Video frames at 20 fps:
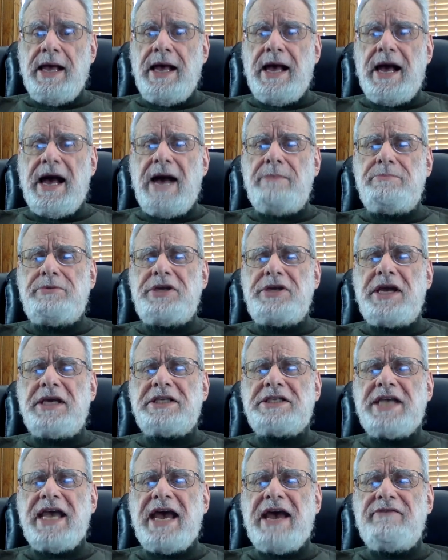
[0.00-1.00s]
Objects
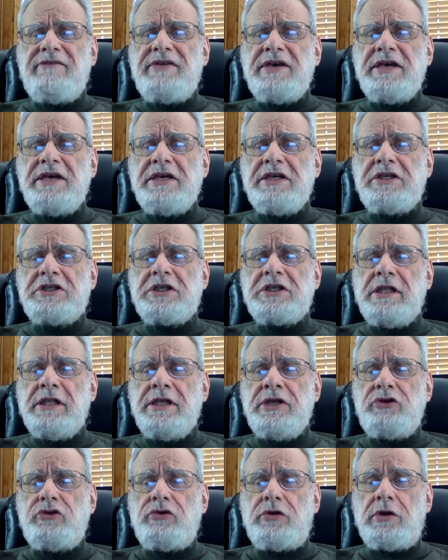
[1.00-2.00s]
having
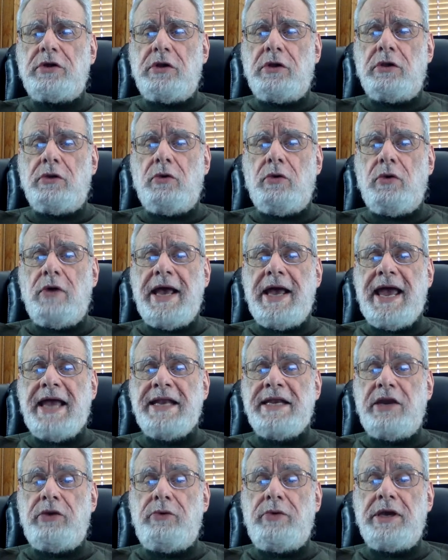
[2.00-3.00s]
cylindrical and
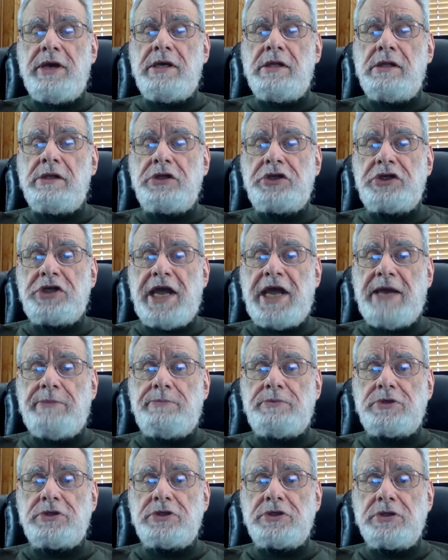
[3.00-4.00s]
irregular
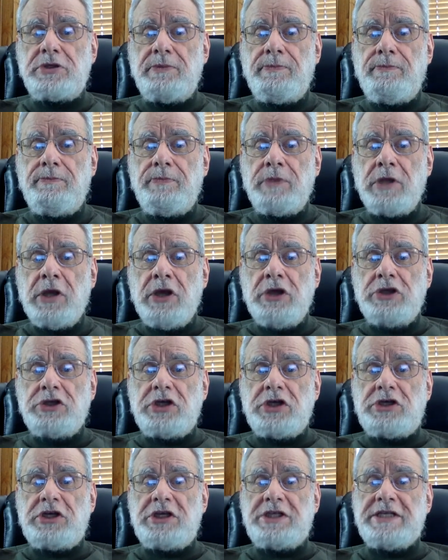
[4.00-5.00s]
shapes,
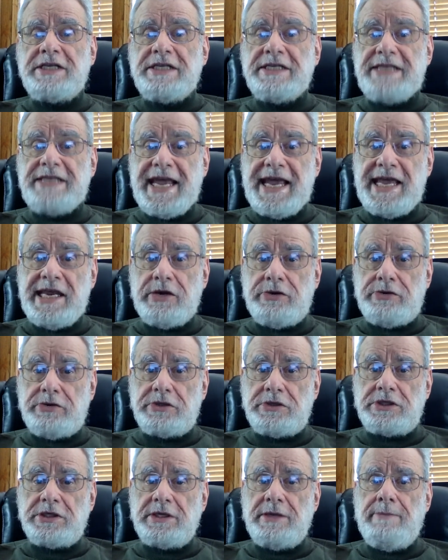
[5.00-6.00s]
such as
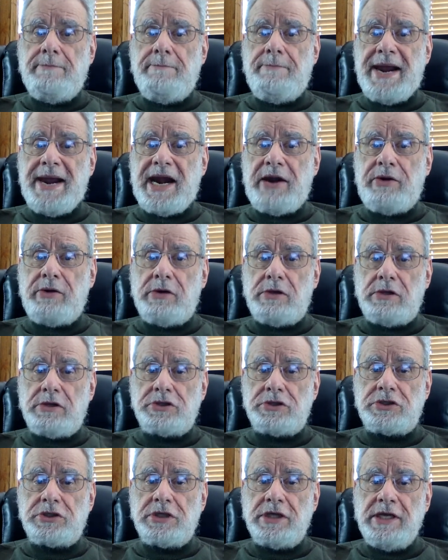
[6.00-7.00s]
containers,
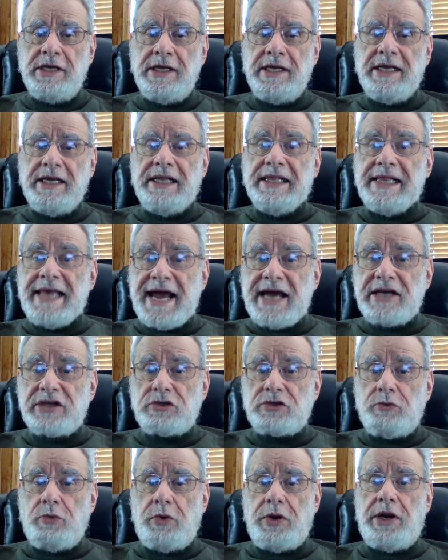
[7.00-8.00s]
barrels,
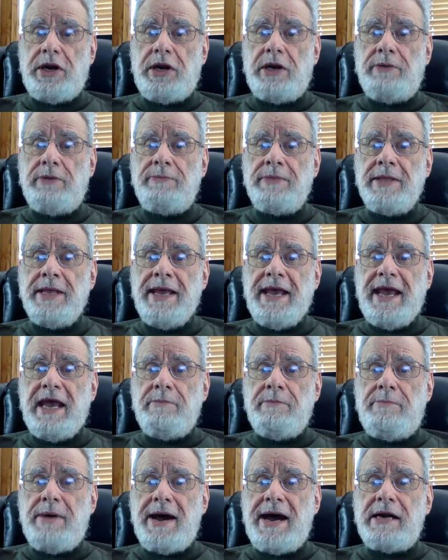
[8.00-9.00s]
glassware,
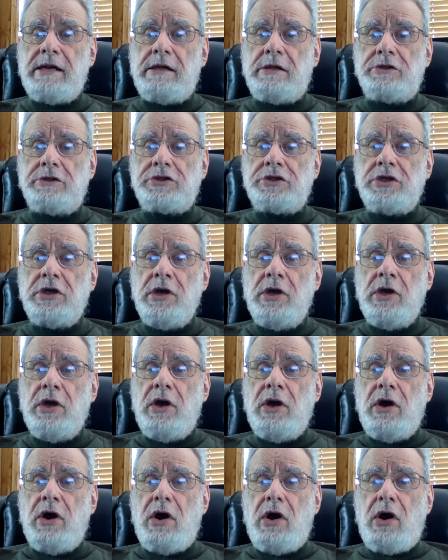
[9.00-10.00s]
and bottles,
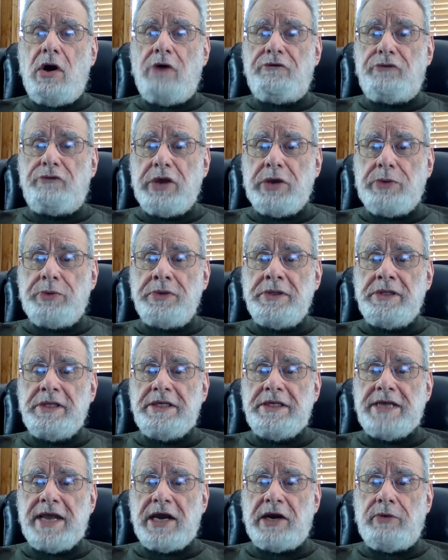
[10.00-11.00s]
are frequently
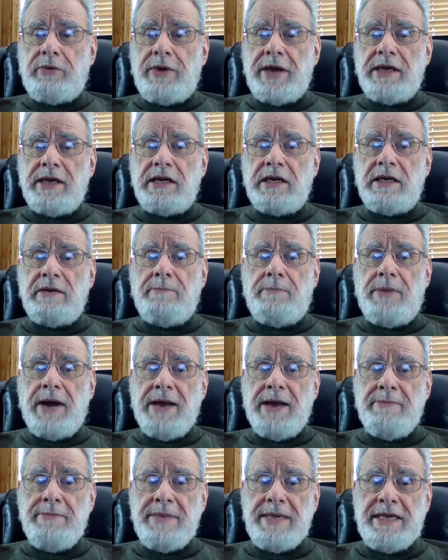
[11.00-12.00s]
decorated by
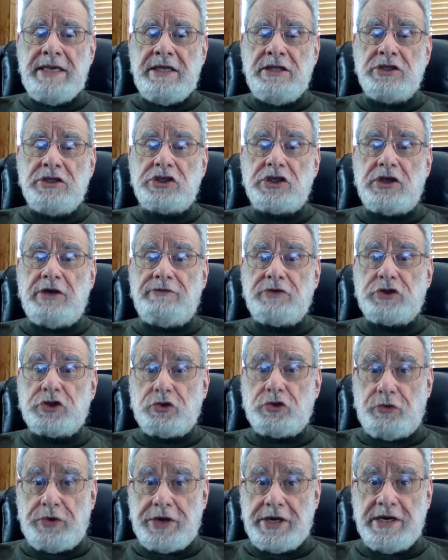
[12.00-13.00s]
means of
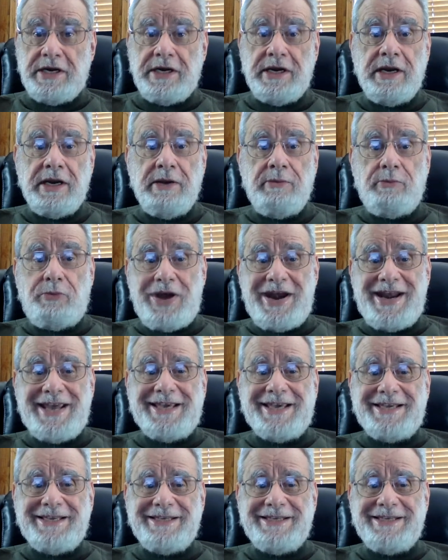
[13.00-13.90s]
screen printing.